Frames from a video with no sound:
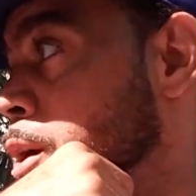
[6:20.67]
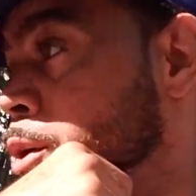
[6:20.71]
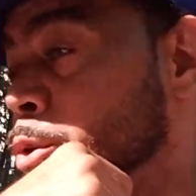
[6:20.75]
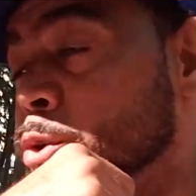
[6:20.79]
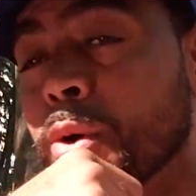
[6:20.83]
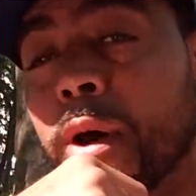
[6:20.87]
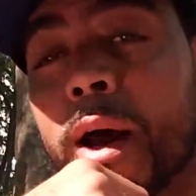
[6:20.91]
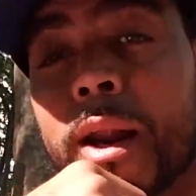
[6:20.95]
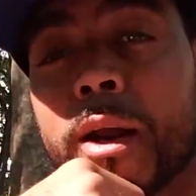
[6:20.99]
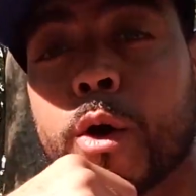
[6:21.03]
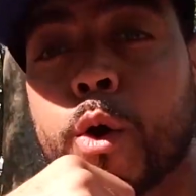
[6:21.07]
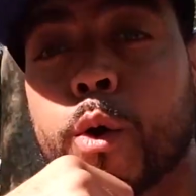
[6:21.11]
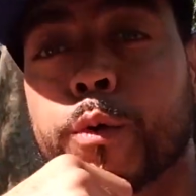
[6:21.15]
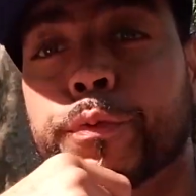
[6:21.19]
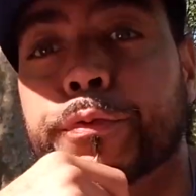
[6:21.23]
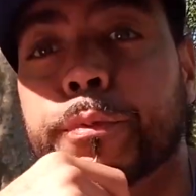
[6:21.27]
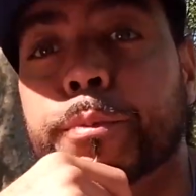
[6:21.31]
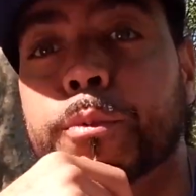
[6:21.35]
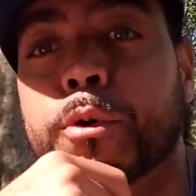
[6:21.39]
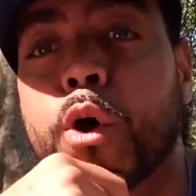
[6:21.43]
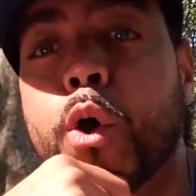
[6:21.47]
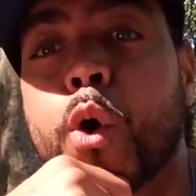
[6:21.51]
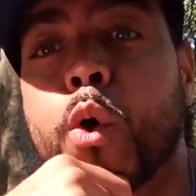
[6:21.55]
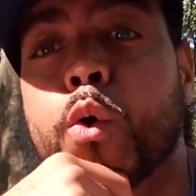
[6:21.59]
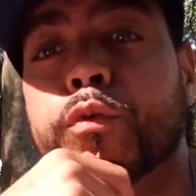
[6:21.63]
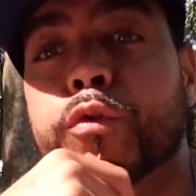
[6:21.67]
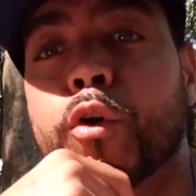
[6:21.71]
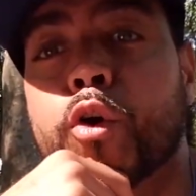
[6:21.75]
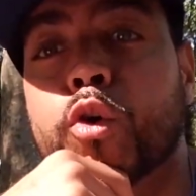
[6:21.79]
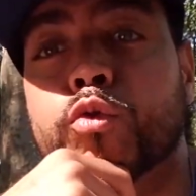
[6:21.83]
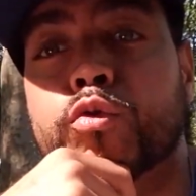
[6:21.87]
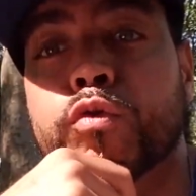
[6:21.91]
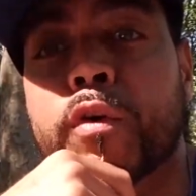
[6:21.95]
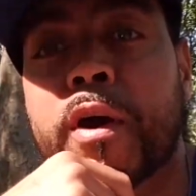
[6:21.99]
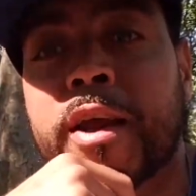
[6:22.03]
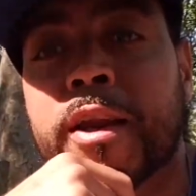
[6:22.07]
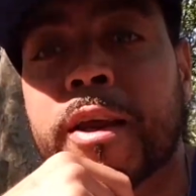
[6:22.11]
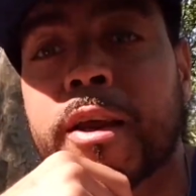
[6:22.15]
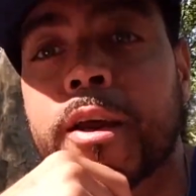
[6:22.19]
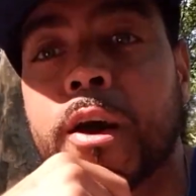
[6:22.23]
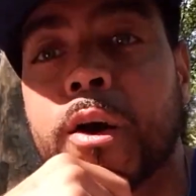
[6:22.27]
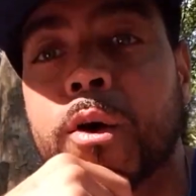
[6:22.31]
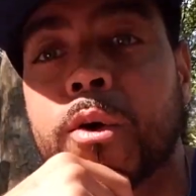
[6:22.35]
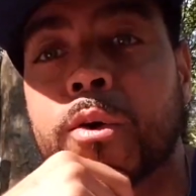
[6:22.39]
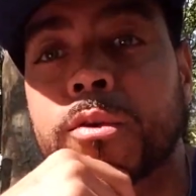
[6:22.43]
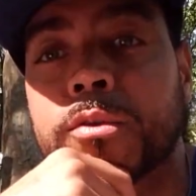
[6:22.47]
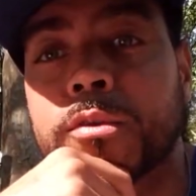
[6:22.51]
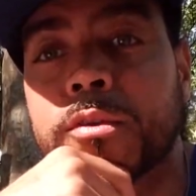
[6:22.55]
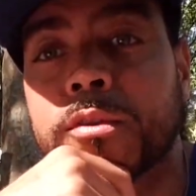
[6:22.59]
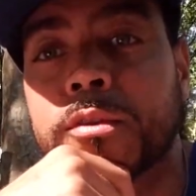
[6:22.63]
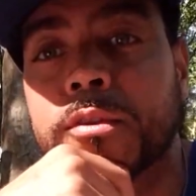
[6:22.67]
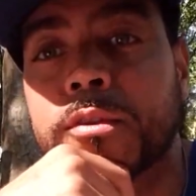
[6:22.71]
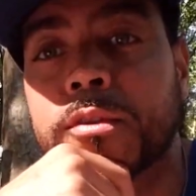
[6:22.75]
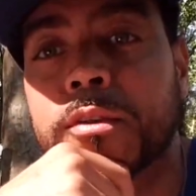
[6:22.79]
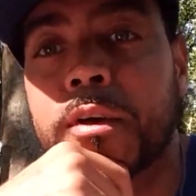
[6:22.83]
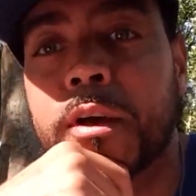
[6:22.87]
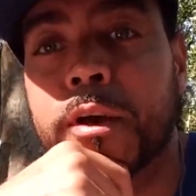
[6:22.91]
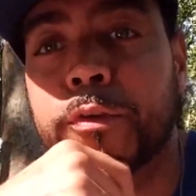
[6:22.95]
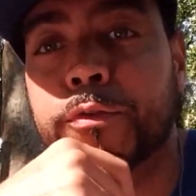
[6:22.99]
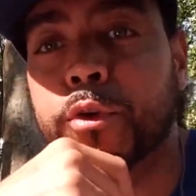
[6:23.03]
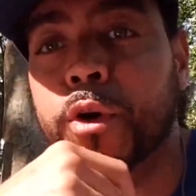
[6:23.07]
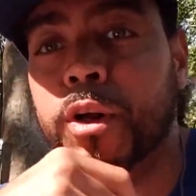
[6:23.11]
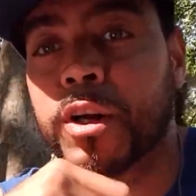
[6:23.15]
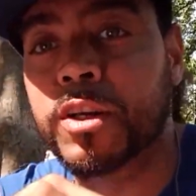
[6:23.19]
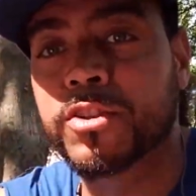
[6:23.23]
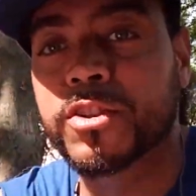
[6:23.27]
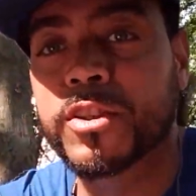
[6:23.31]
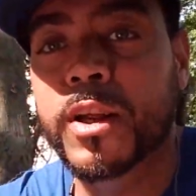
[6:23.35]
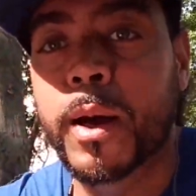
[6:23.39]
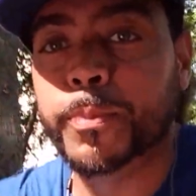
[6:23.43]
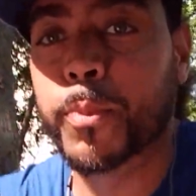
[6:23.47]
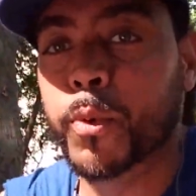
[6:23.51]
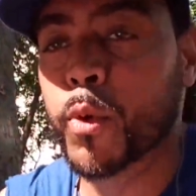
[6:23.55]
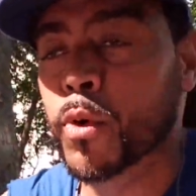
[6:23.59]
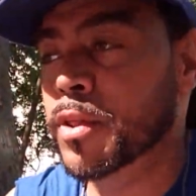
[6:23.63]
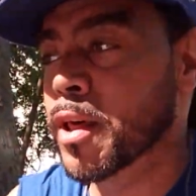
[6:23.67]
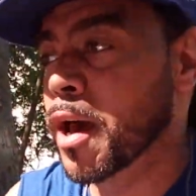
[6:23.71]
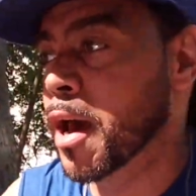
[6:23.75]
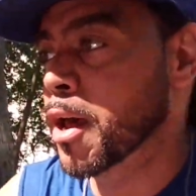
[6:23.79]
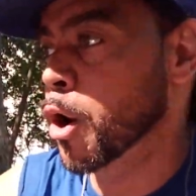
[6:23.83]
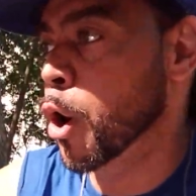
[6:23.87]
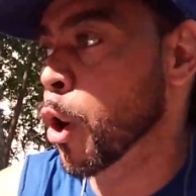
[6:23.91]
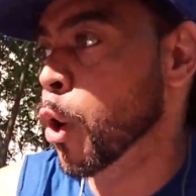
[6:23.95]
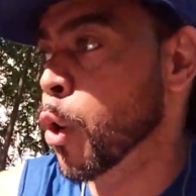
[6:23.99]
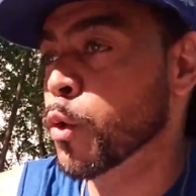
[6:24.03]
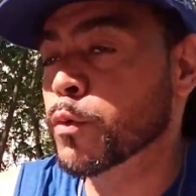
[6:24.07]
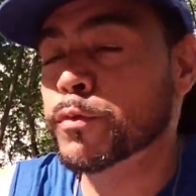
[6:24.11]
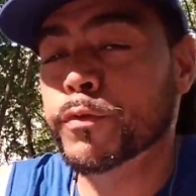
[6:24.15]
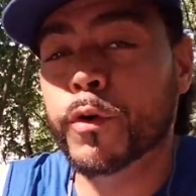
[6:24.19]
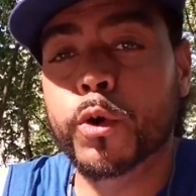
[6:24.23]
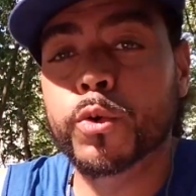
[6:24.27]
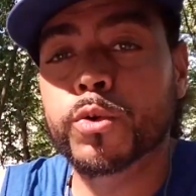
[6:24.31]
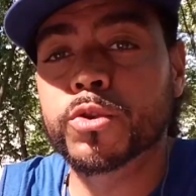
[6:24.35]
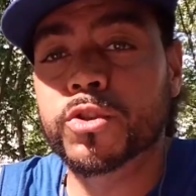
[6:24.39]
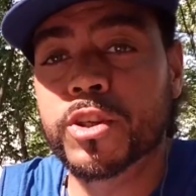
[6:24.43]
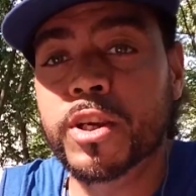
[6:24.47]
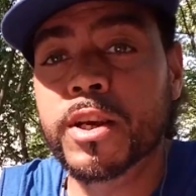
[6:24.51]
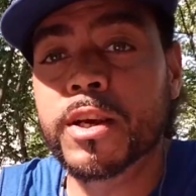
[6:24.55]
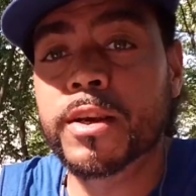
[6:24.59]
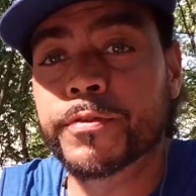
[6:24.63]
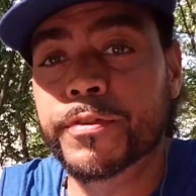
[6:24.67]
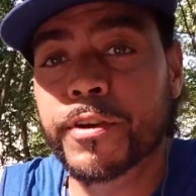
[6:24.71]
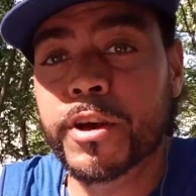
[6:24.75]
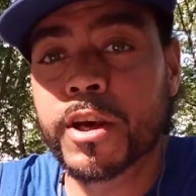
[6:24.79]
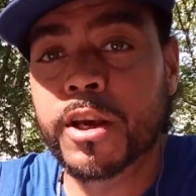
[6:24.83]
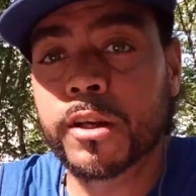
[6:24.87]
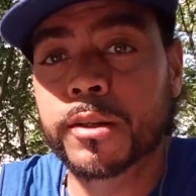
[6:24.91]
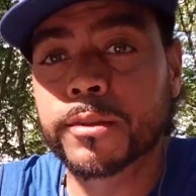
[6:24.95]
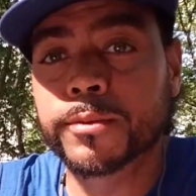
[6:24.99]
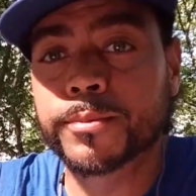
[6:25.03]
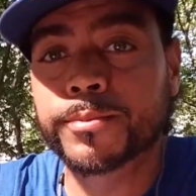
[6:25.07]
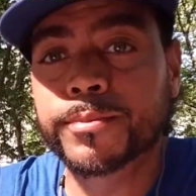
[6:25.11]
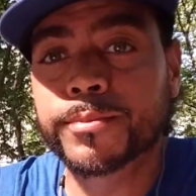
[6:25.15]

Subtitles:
You got to go from Covert Radio. If you're going to step on that overt TV,